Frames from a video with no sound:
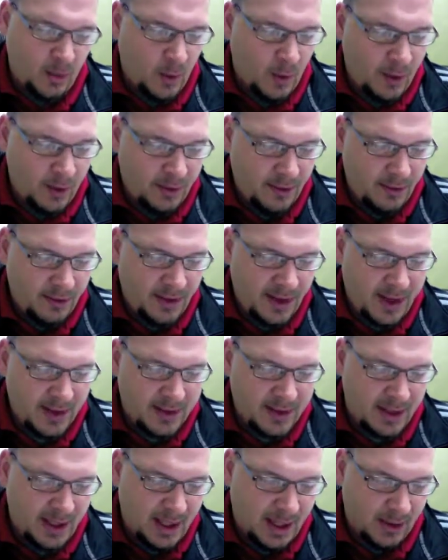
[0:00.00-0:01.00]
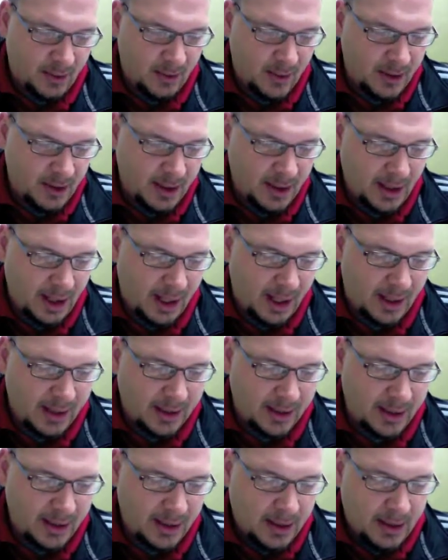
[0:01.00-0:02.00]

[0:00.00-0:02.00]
one of the things that I really like